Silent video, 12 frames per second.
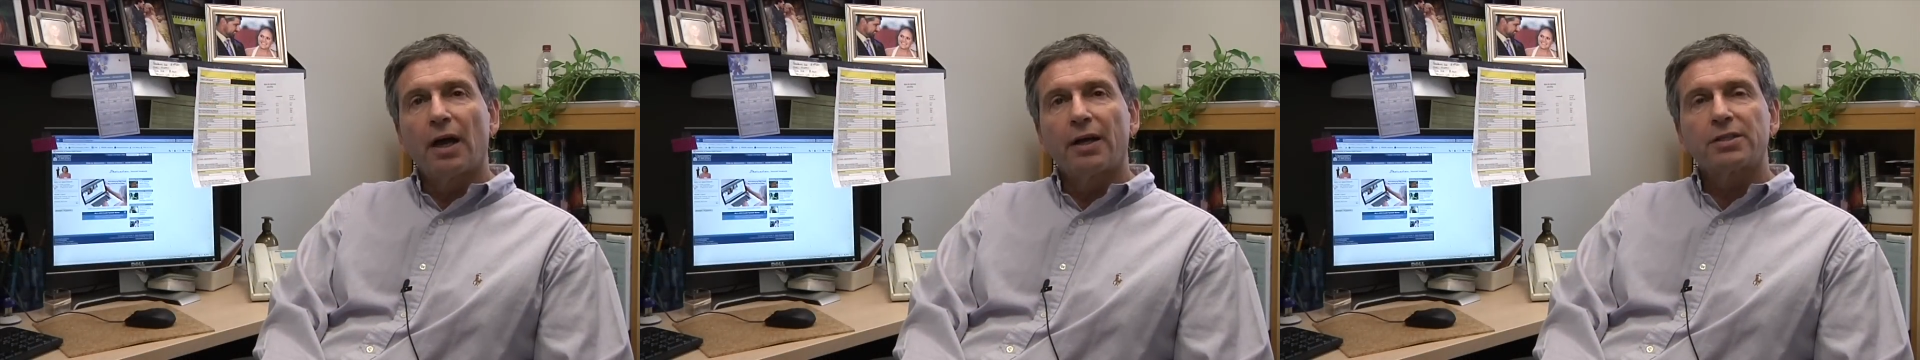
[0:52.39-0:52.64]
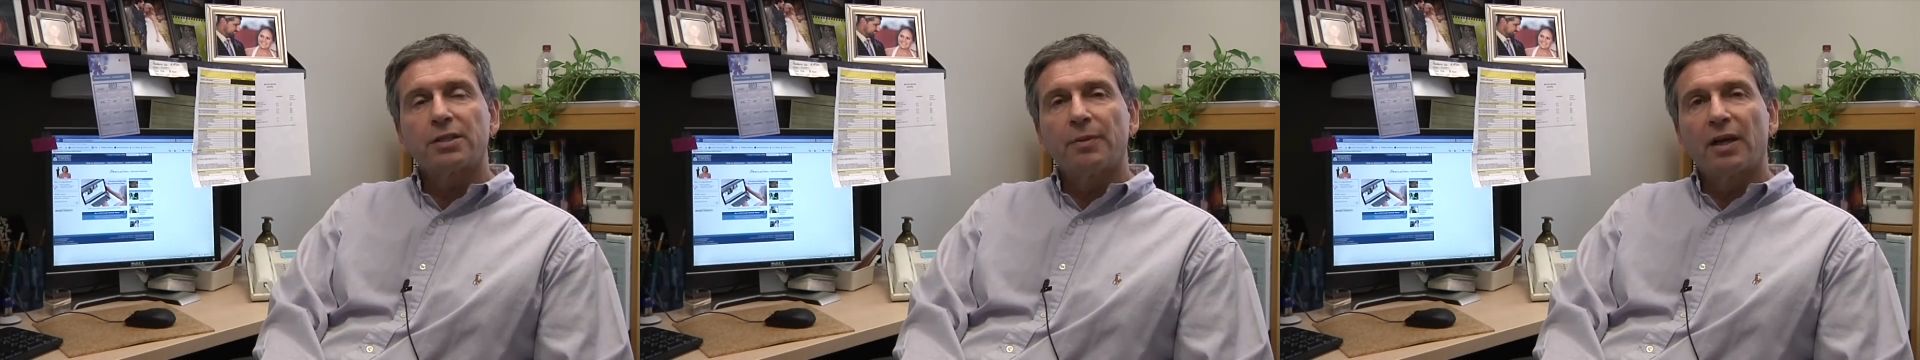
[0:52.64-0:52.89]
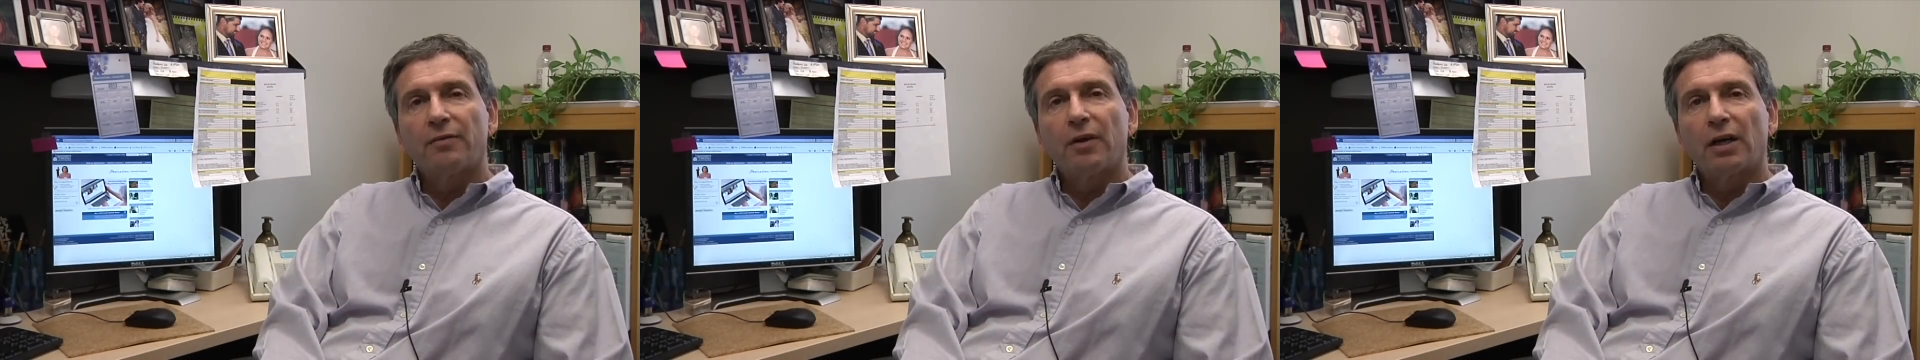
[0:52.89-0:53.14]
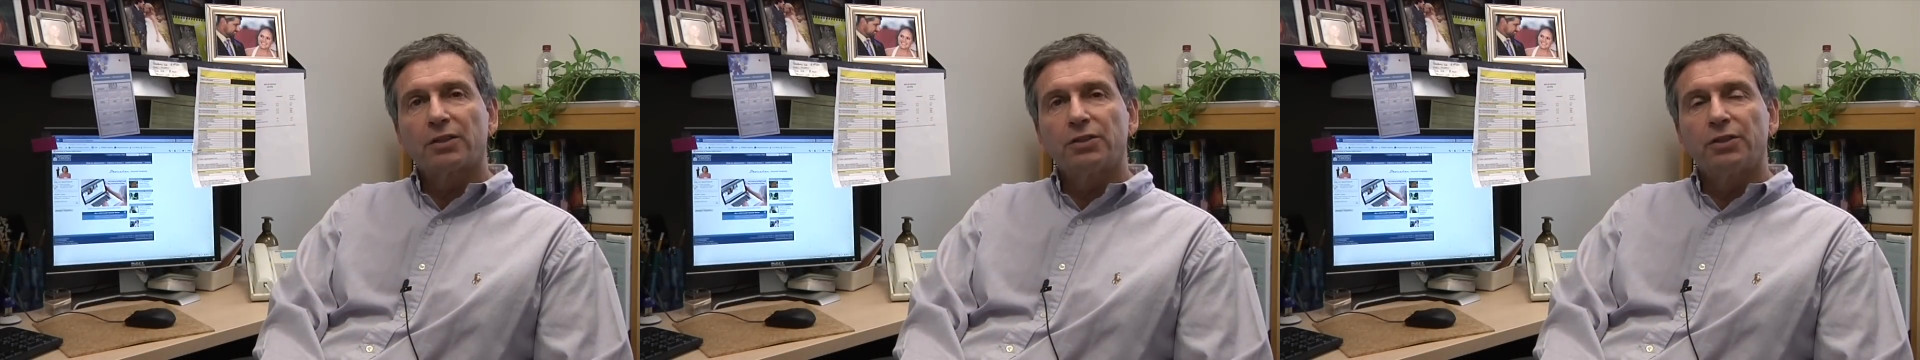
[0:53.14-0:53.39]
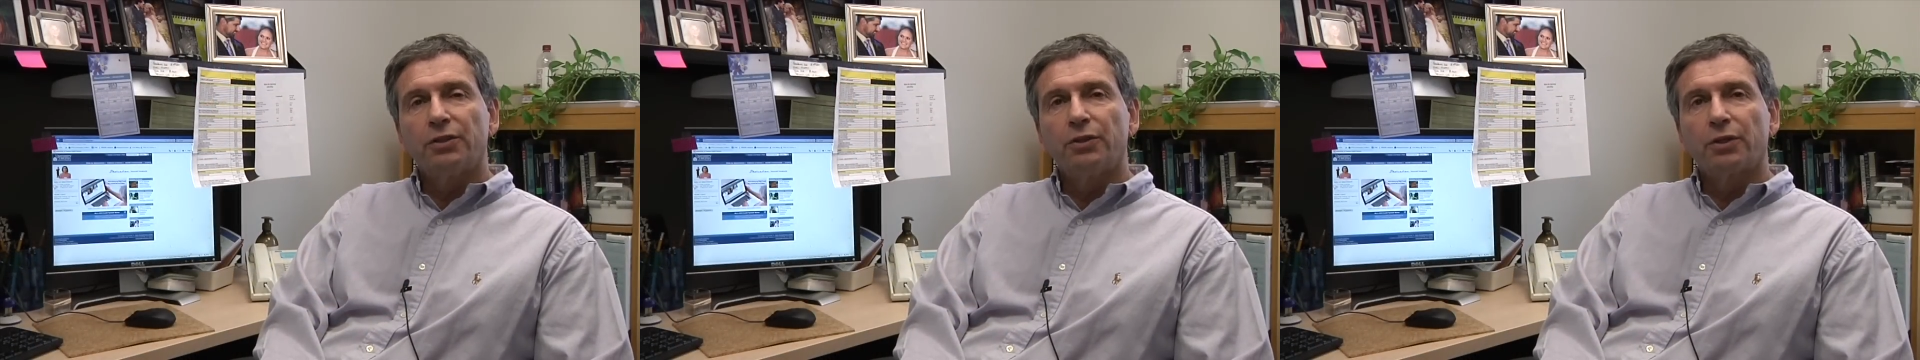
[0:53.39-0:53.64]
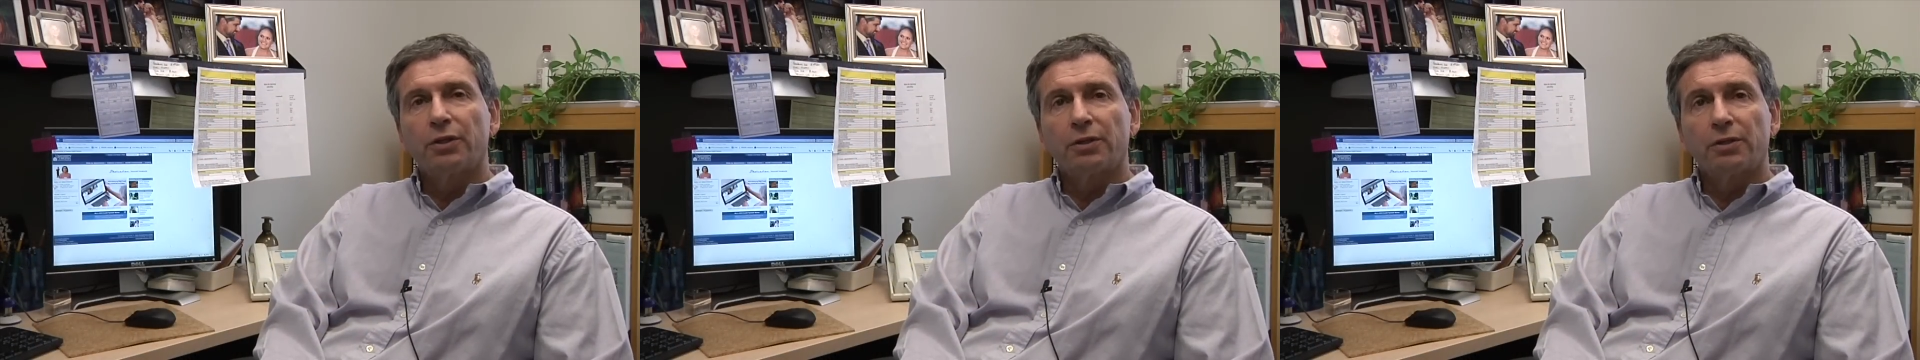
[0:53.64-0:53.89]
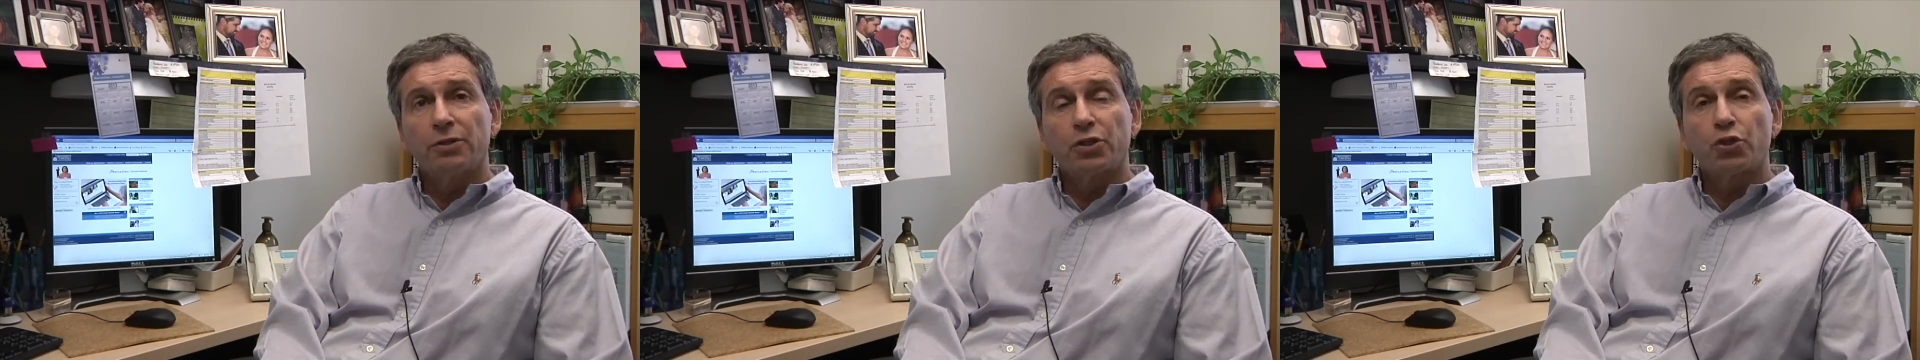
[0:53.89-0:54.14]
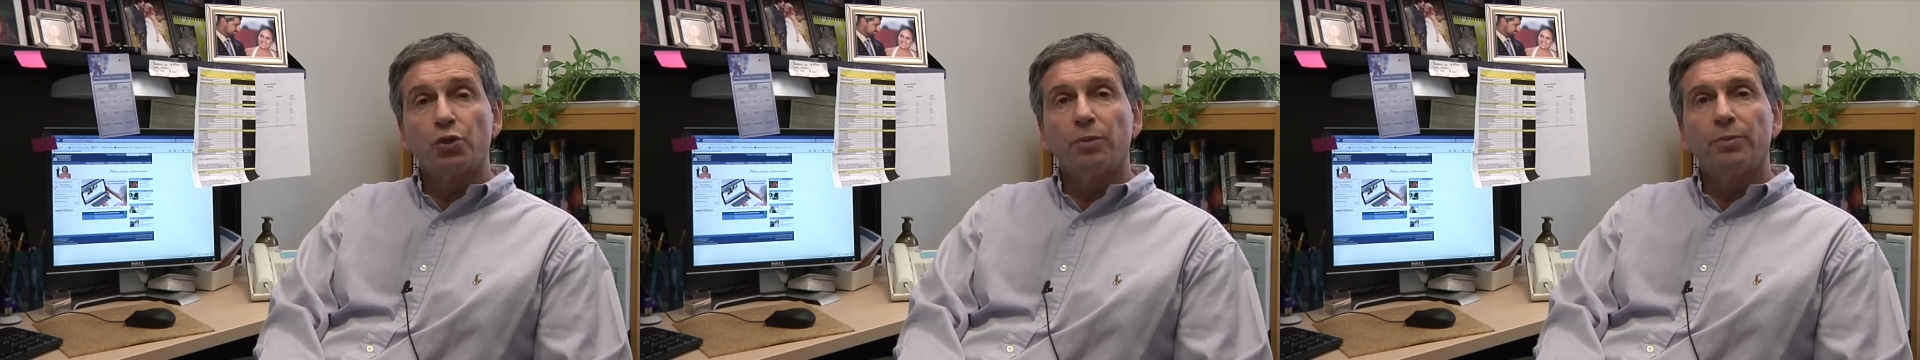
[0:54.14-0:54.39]
highest amount of oxygen you can
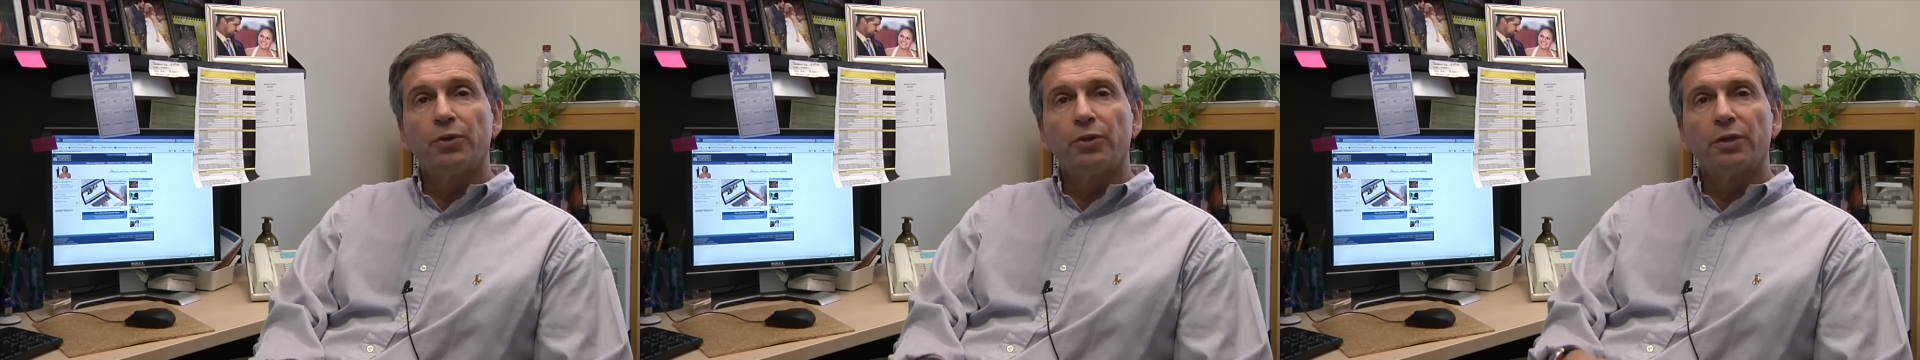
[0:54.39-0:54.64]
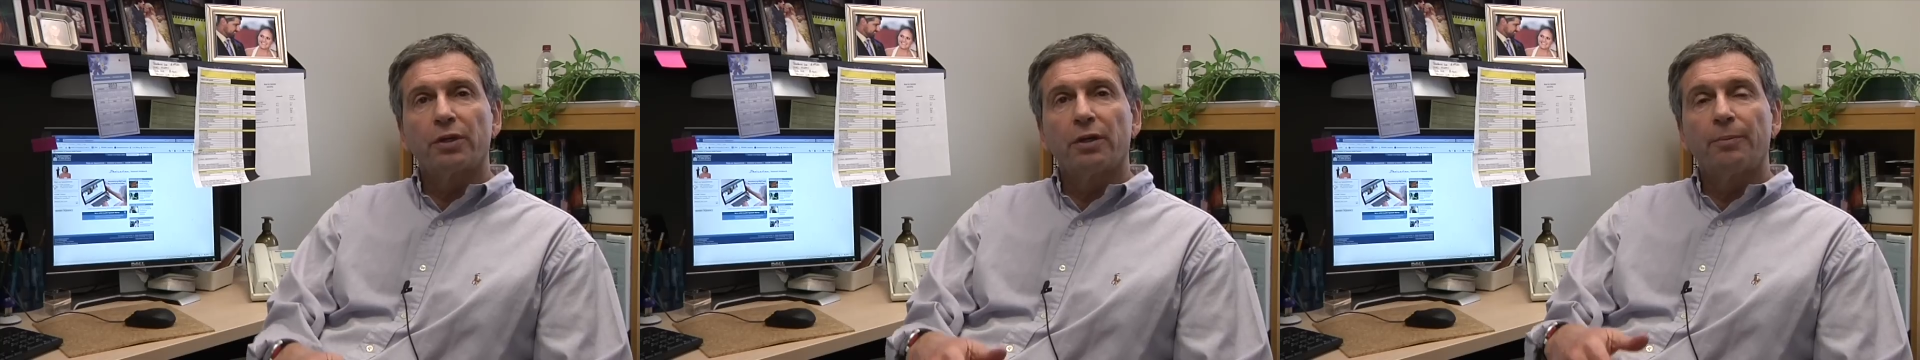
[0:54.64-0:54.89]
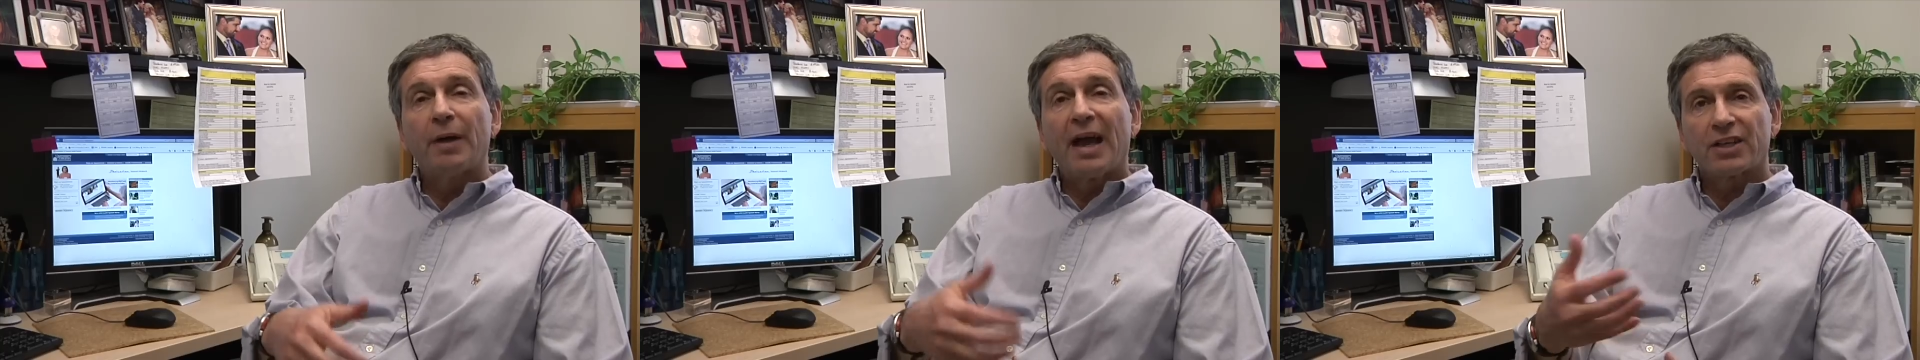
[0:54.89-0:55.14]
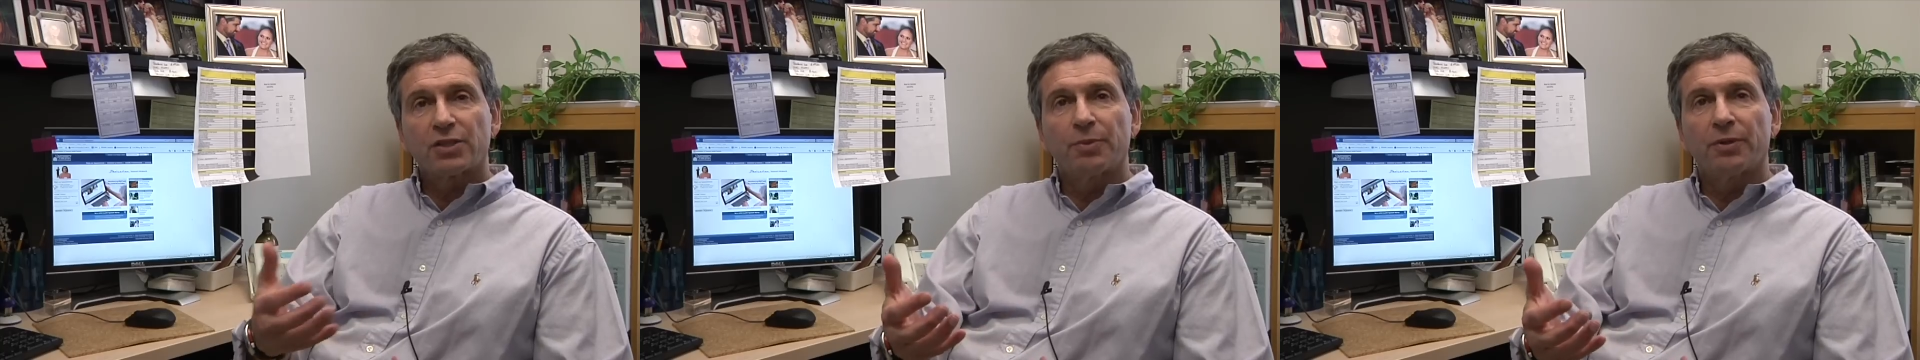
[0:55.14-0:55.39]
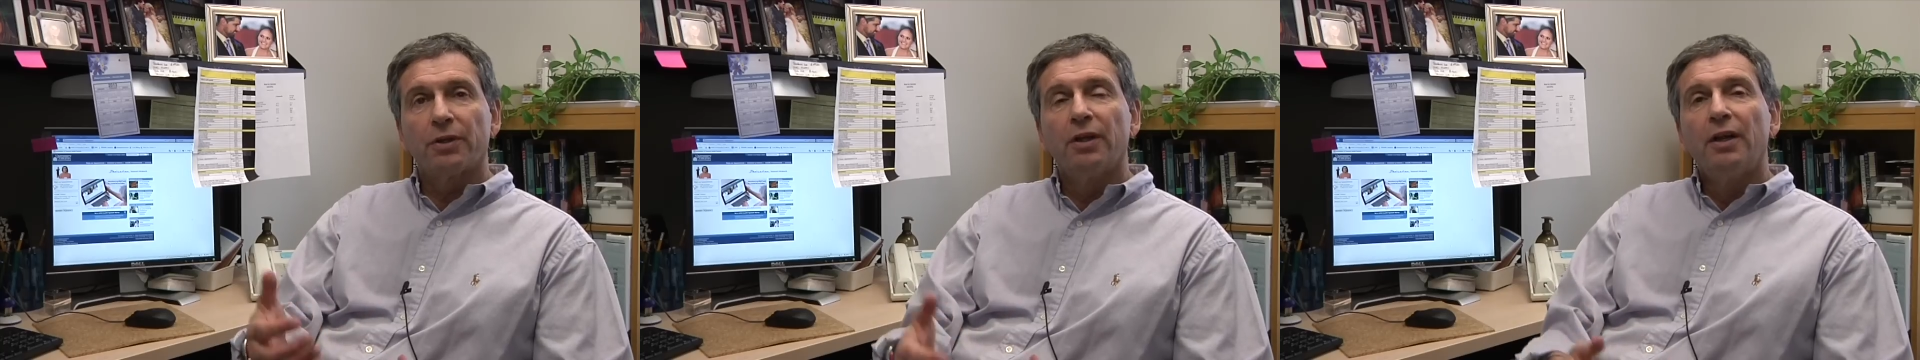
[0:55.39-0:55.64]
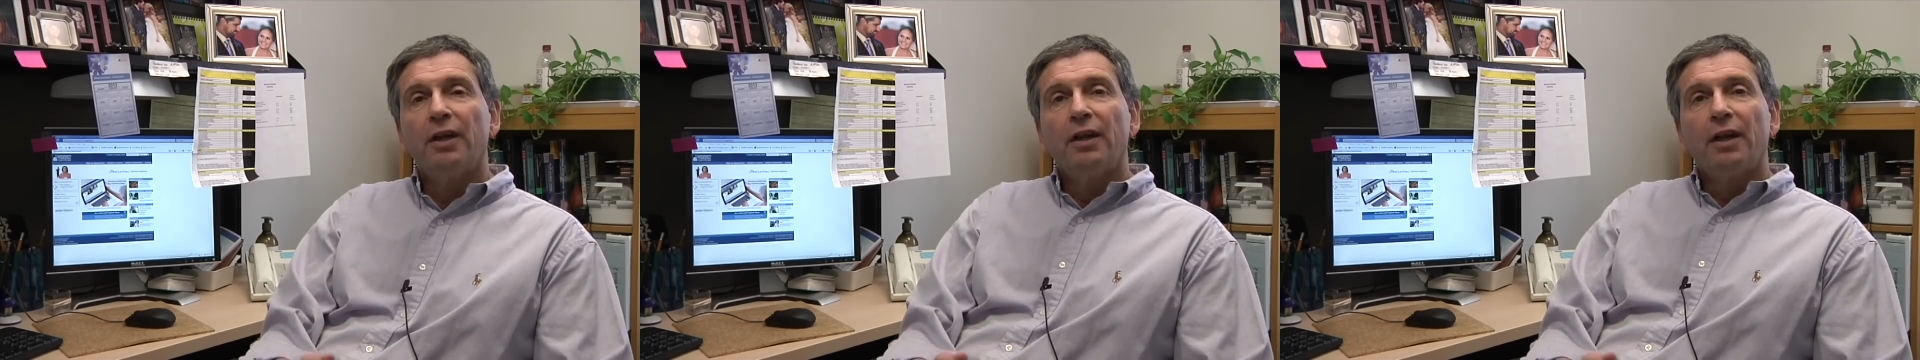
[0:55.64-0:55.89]
consume during a maximal